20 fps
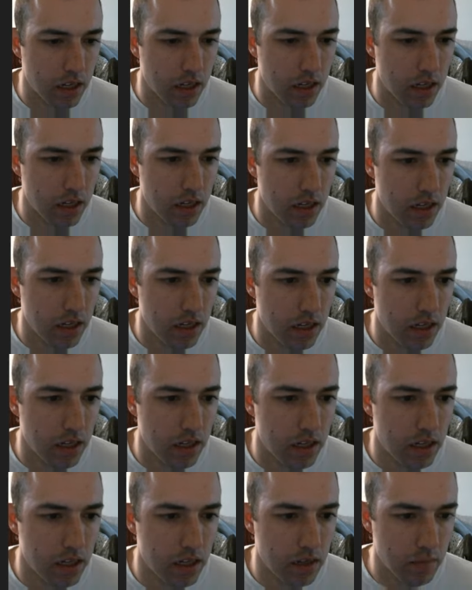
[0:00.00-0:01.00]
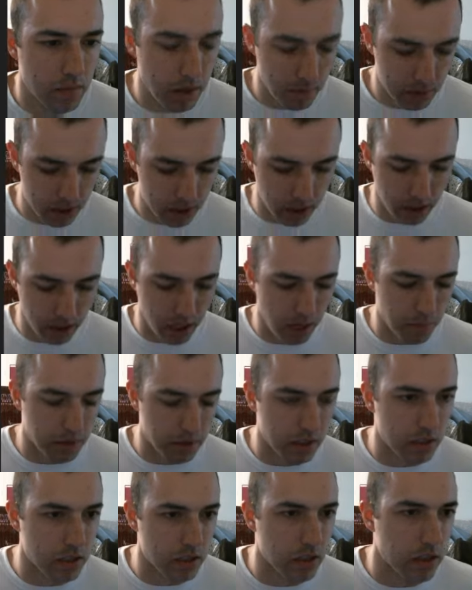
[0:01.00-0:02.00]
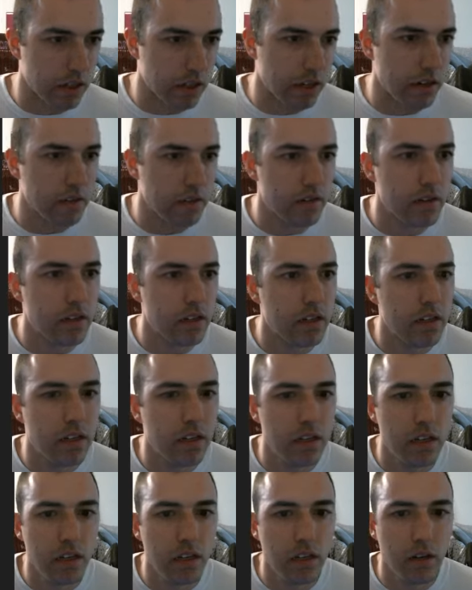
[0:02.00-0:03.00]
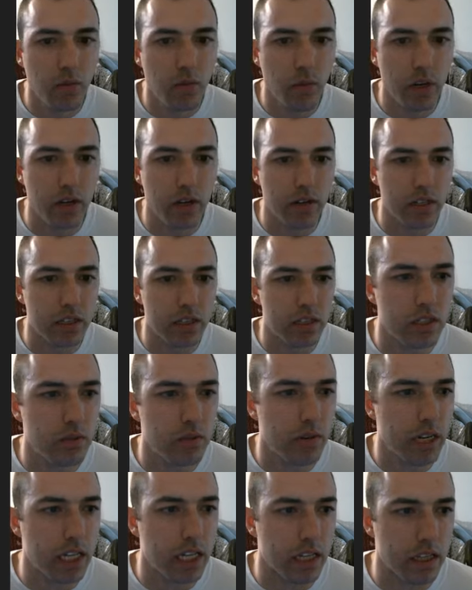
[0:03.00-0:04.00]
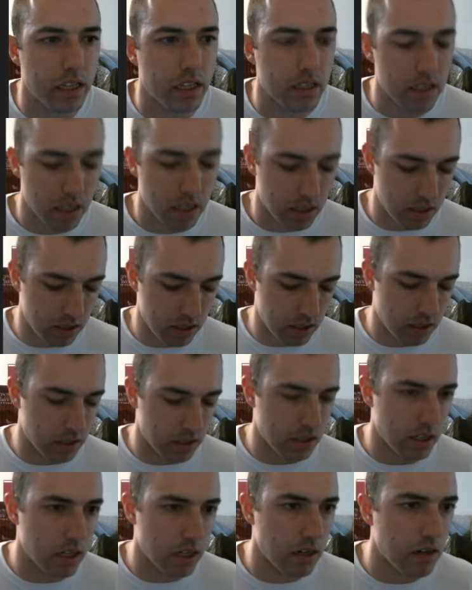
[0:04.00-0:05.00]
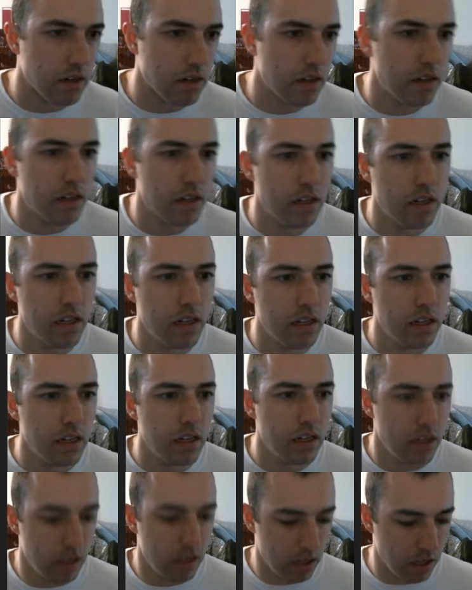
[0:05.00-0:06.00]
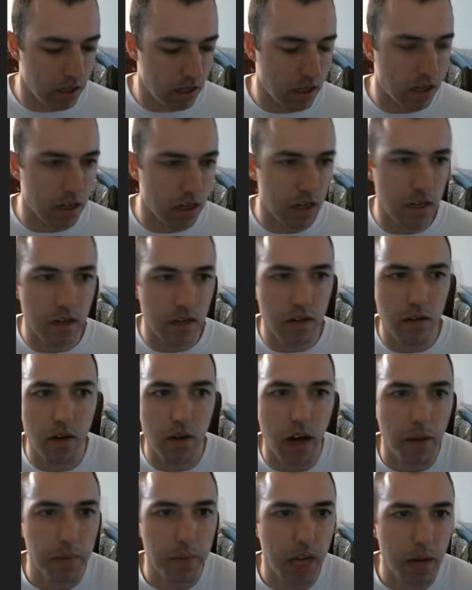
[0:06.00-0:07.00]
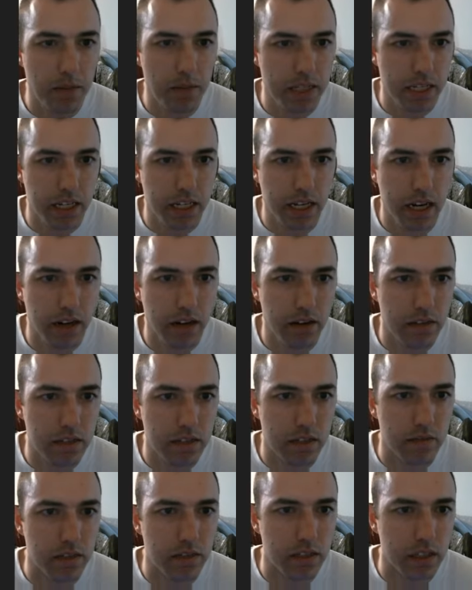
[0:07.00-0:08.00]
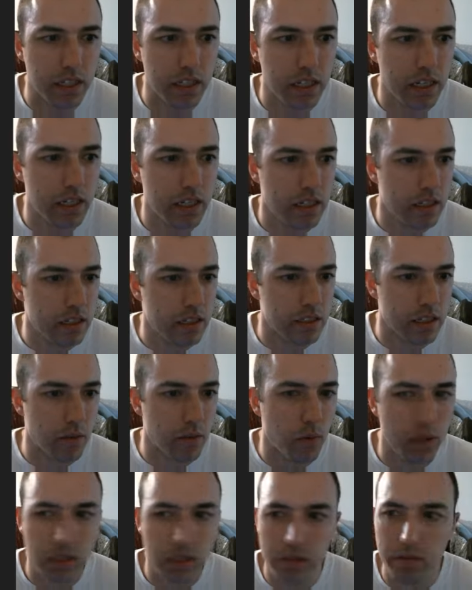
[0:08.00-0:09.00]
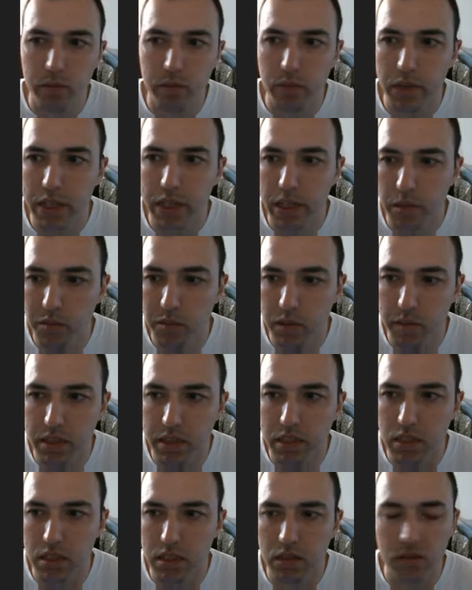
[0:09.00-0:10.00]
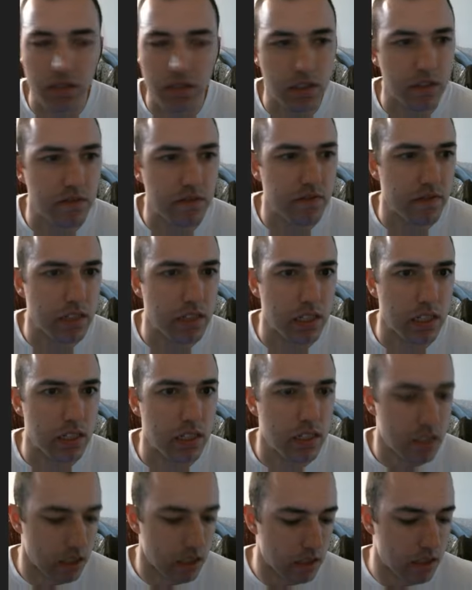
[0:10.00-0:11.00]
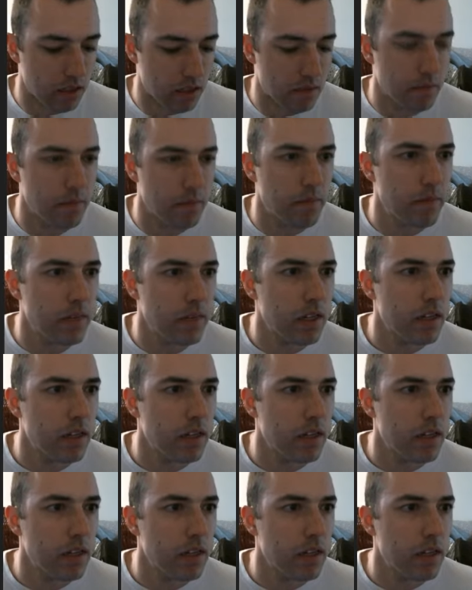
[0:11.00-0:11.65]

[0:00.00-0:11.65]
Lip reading: I'm just gonna comment this all out. We don't to do any of this nonsense now. I'm commenting it out instead of deleting it because I want to re-implement it using the physics system.